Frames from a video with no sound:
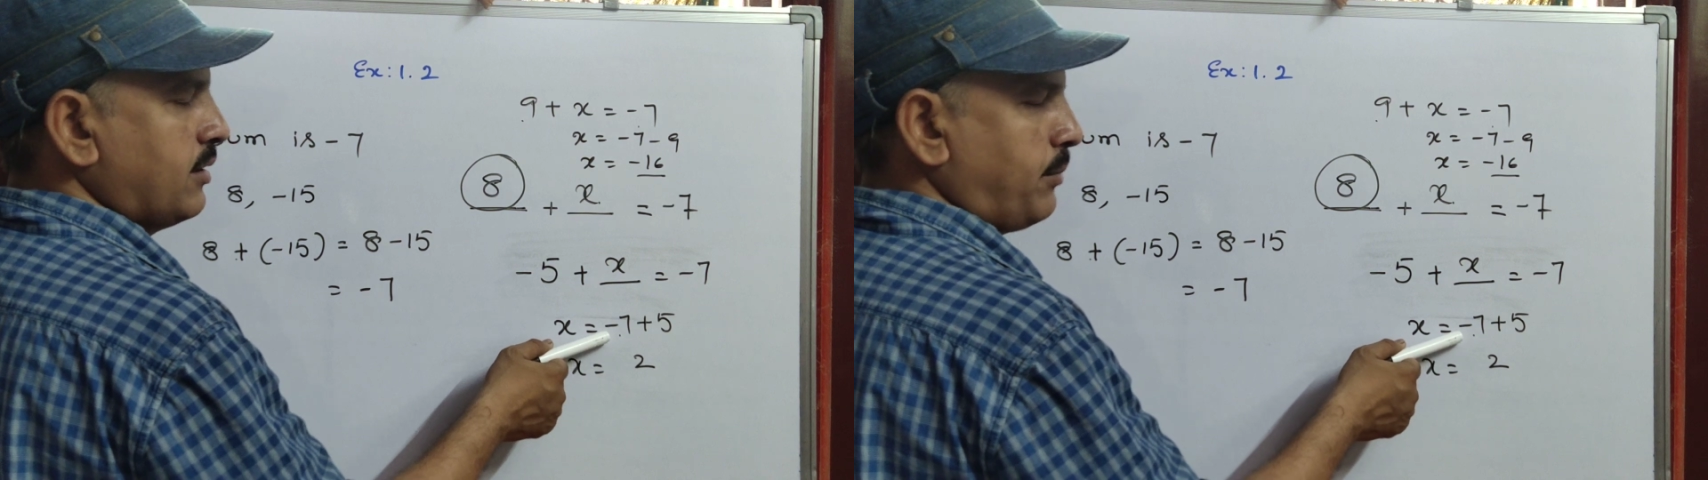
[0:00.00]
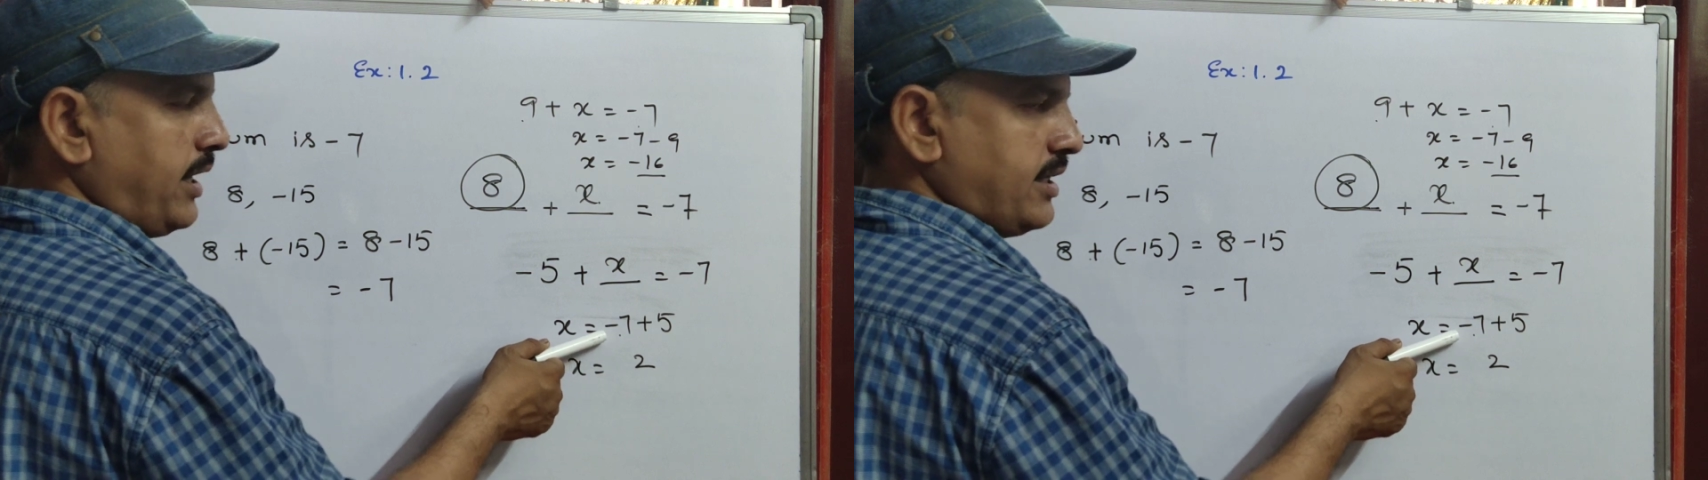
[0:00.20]

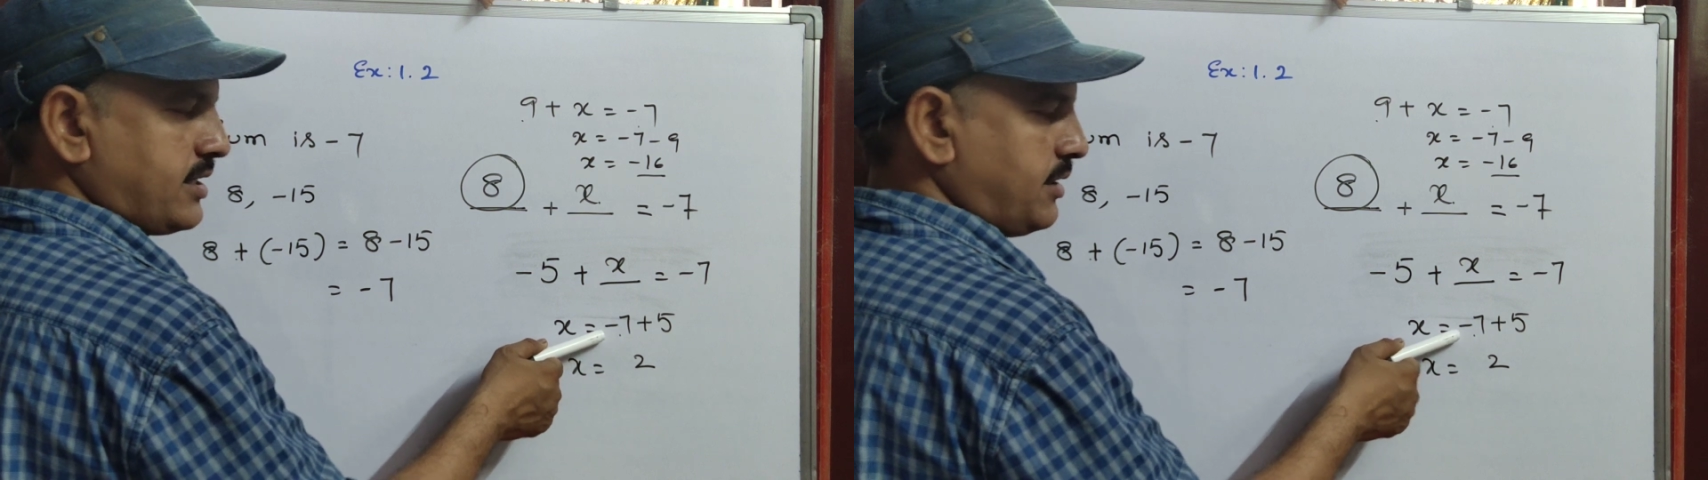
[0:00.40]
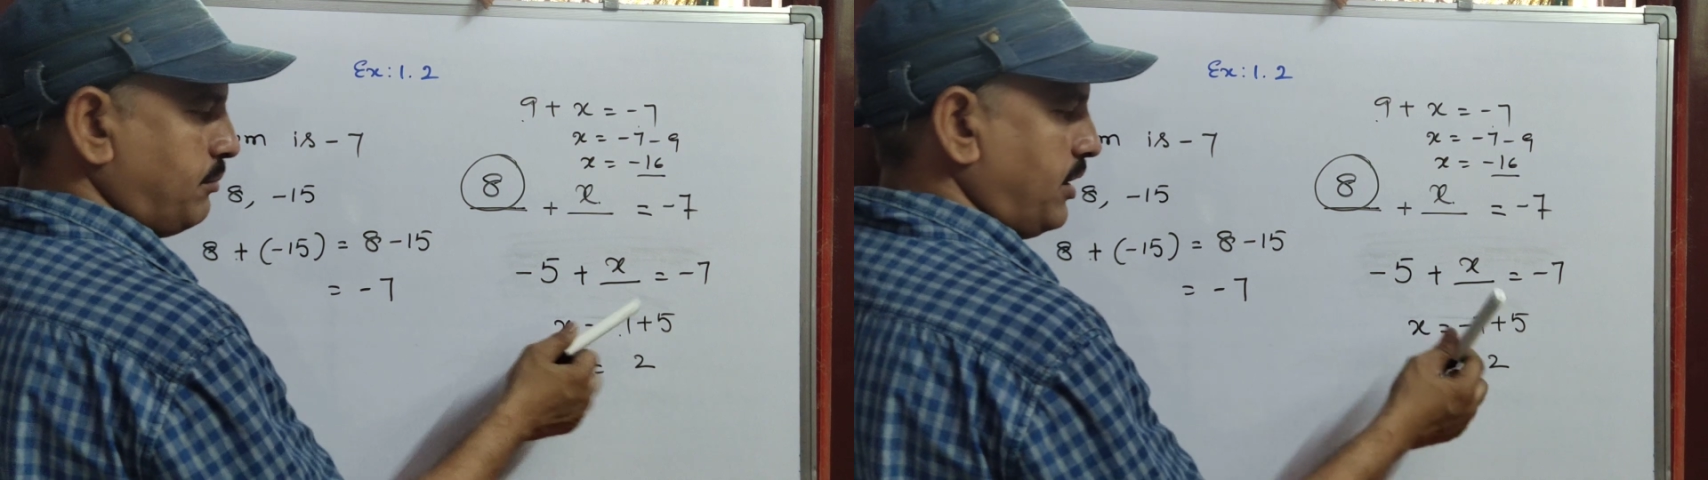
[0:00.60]

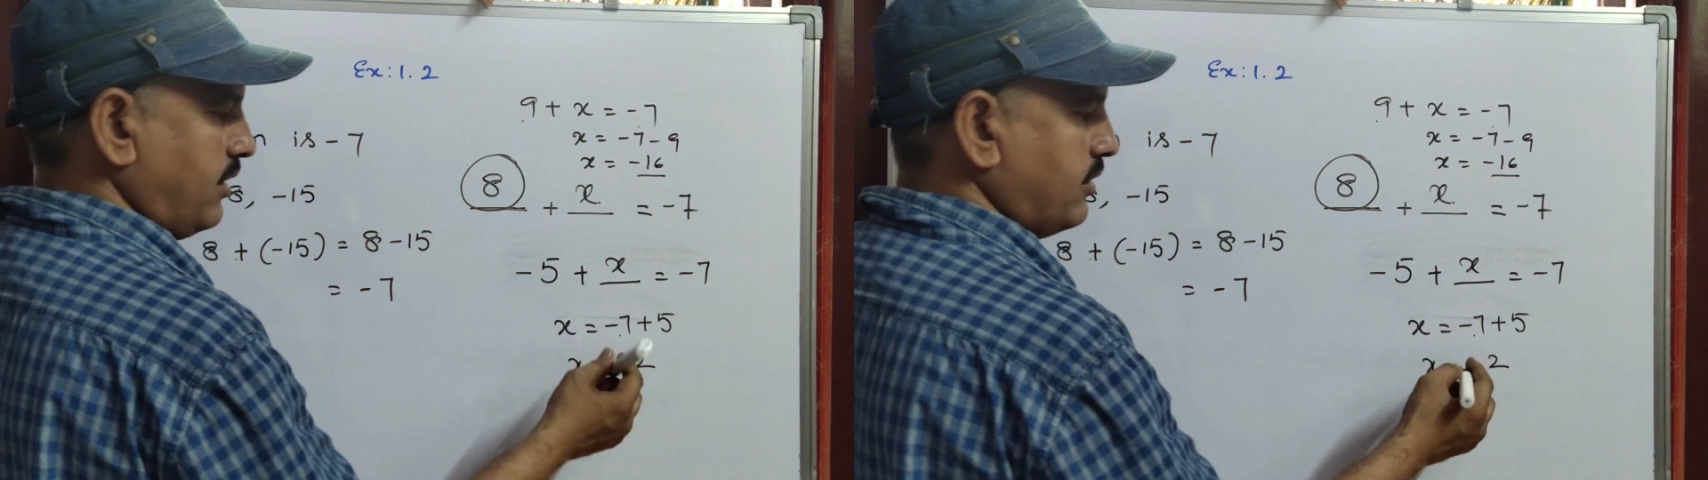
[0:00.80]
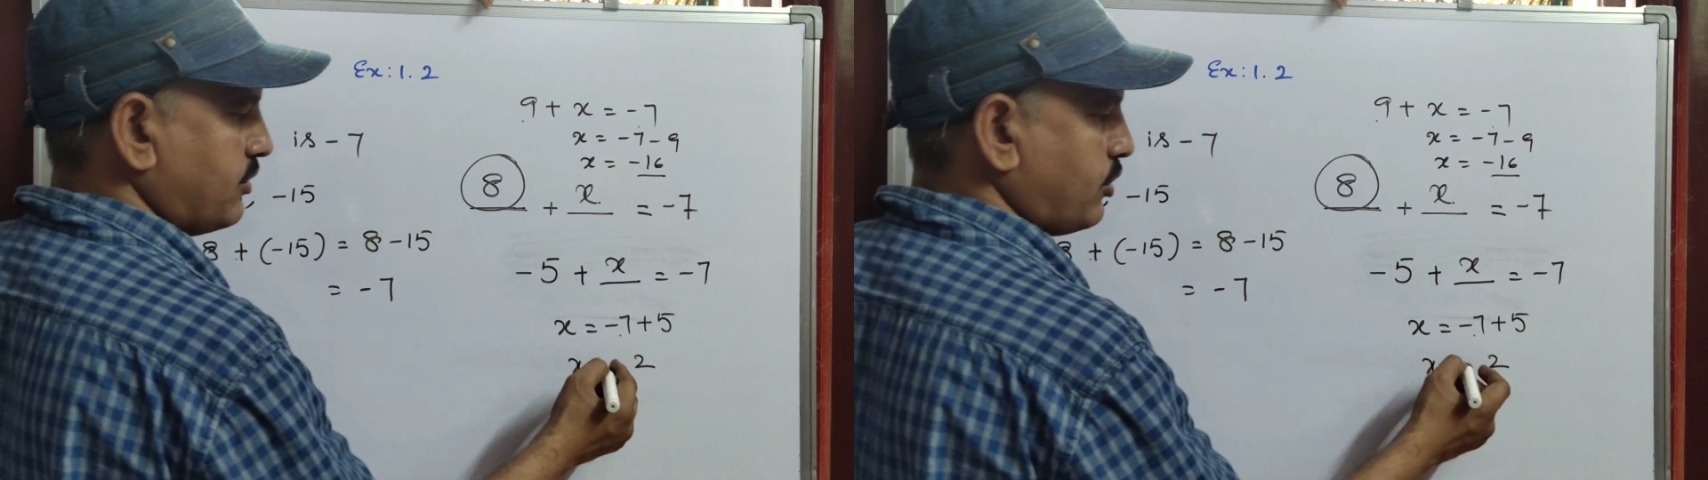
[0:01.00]
minus
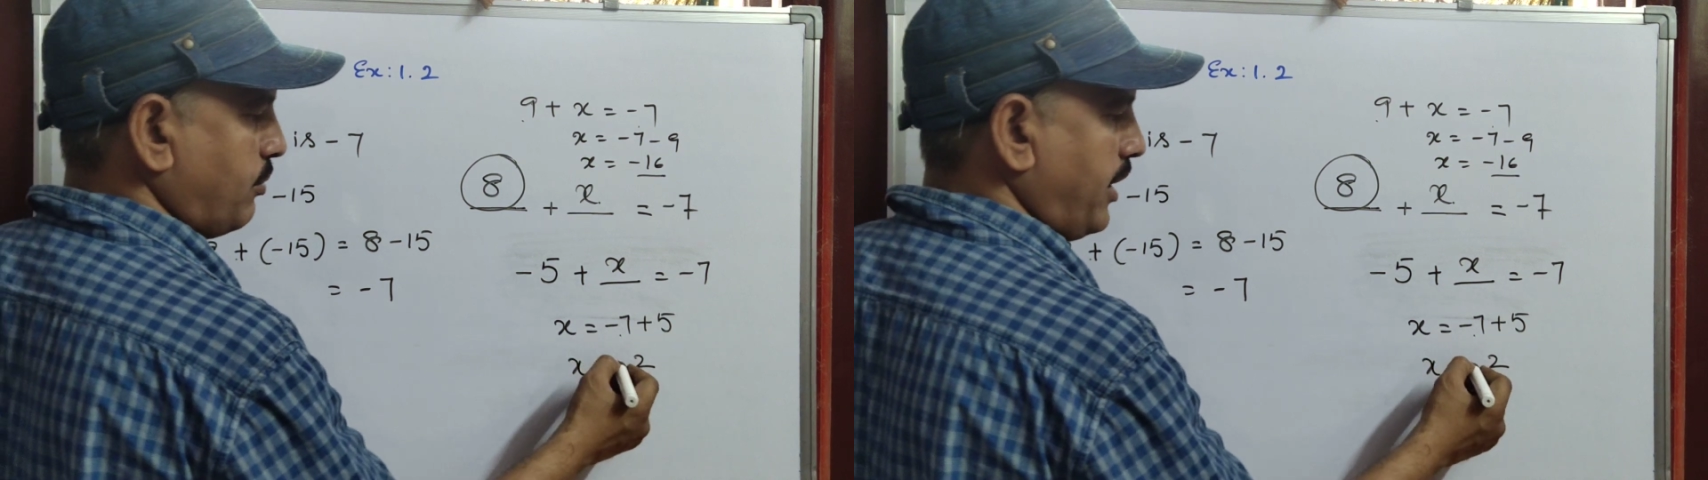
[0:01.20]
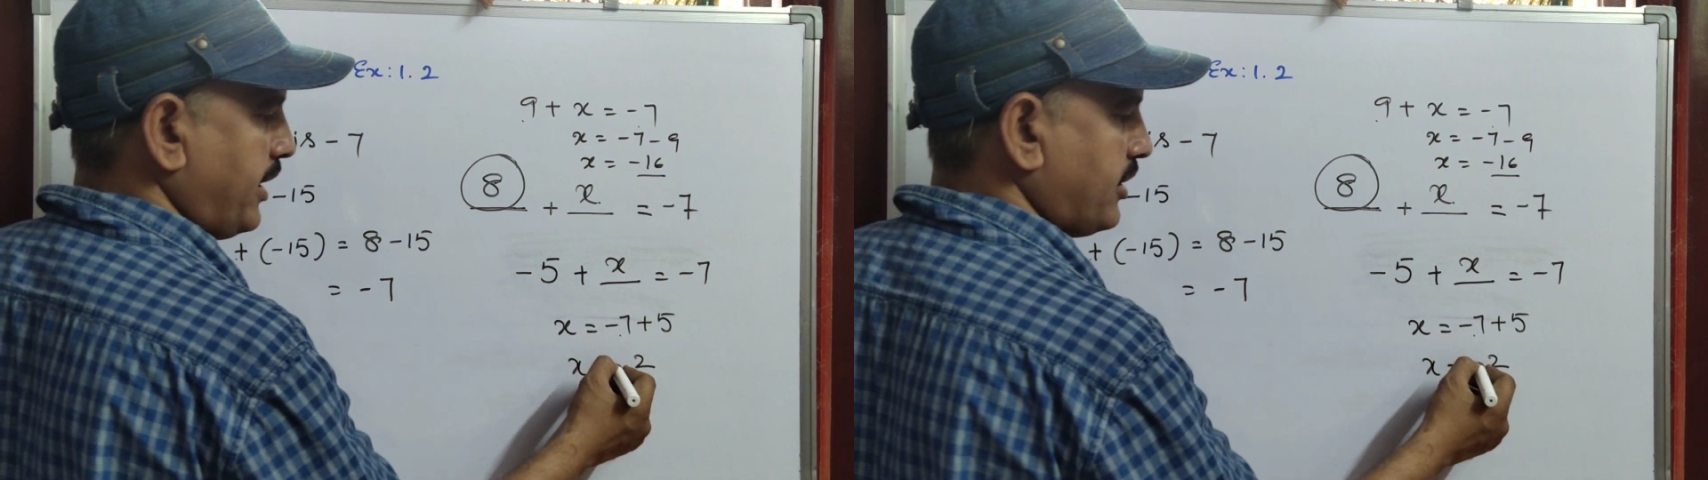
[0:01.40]
symbol. So
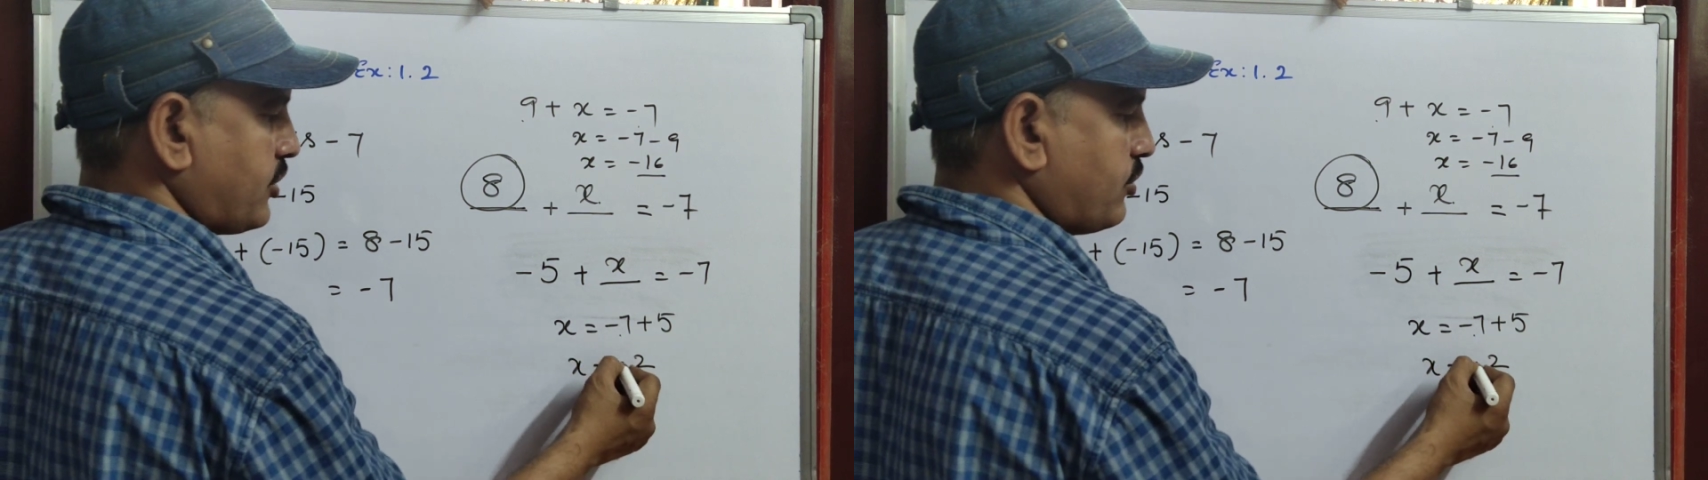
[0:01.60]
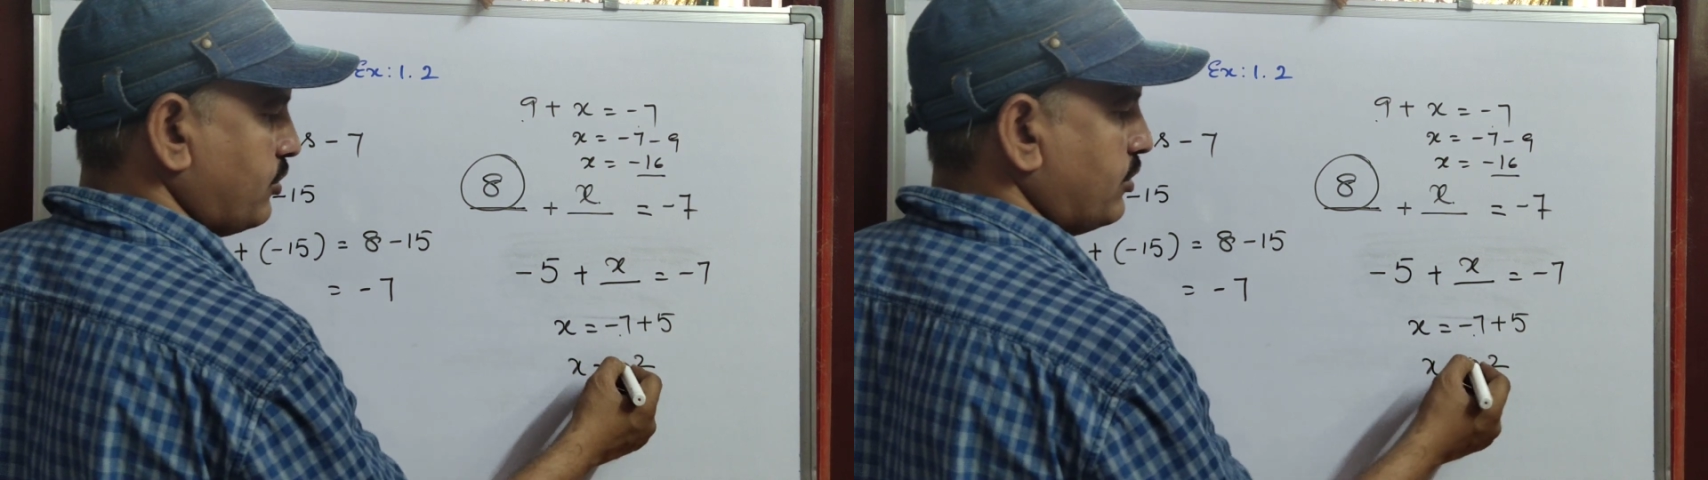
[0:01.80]

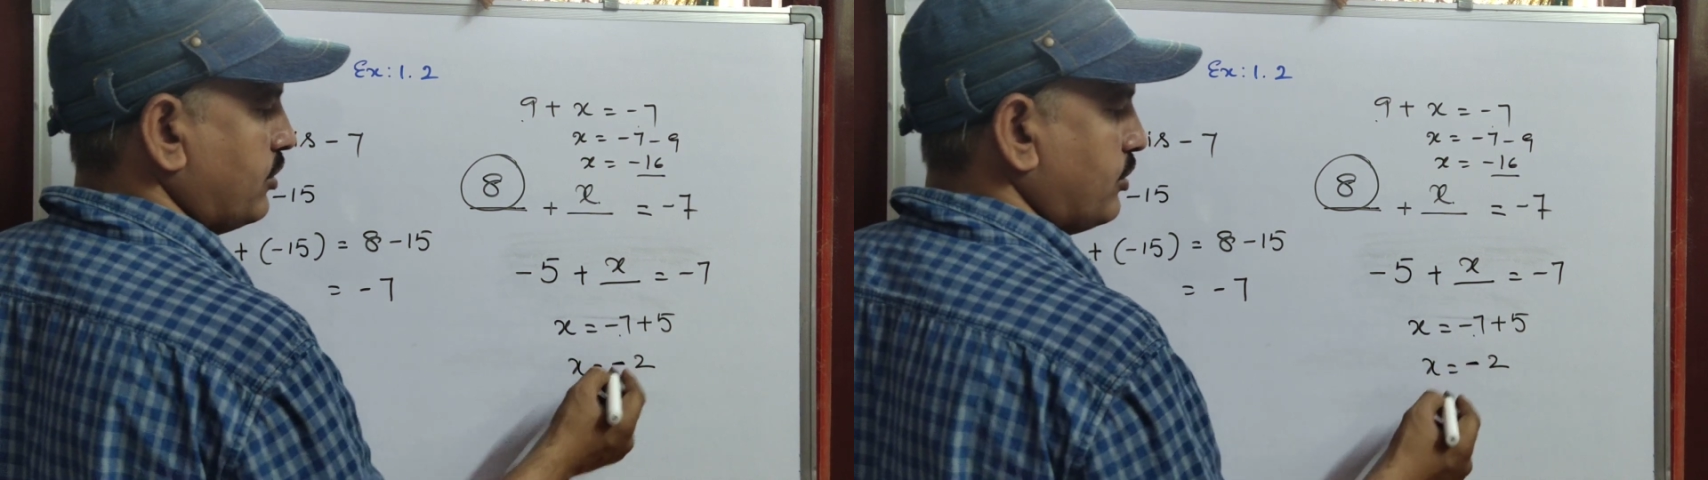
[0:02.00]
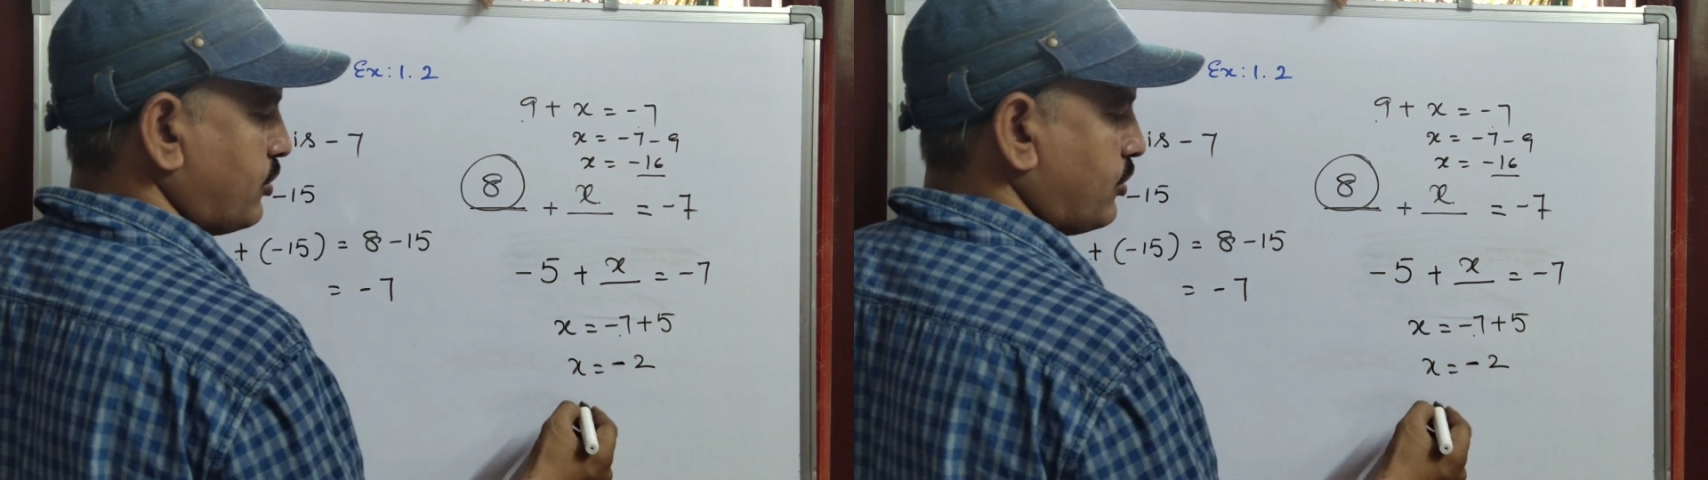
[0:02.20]
minus 2.